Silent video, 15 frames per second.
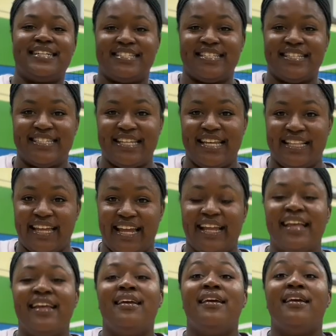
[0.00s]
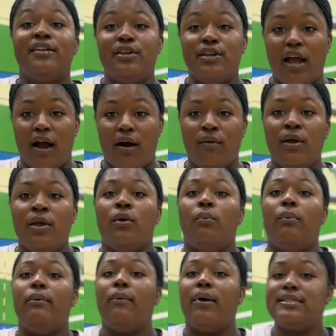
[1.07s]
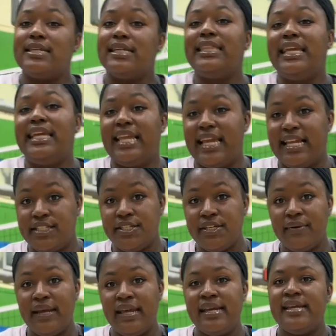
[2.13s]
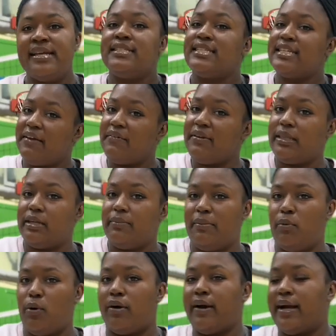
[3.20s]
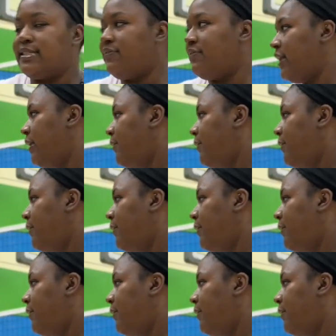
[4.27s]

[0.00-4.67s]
touch the ceiling. No, we want to lean into it to give it a little bit more aggressively.